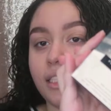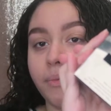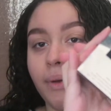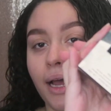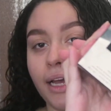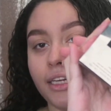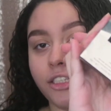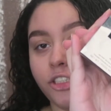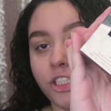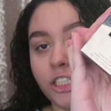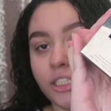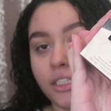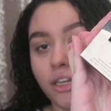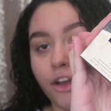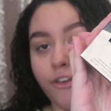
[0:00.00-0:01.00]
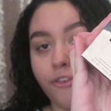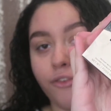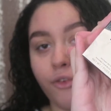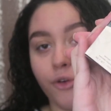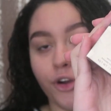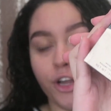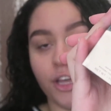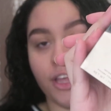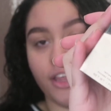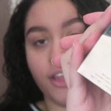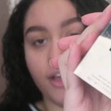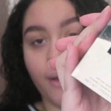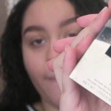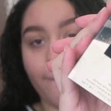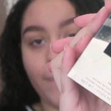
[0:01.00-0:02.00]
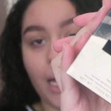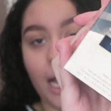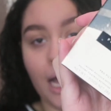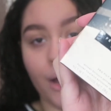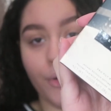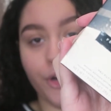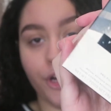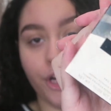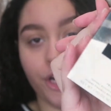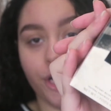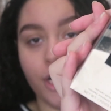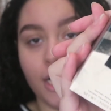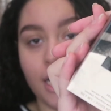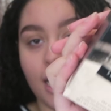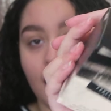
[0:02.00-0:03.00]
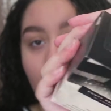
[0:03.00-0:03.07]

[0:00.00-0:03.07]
This is the packaging for the powder.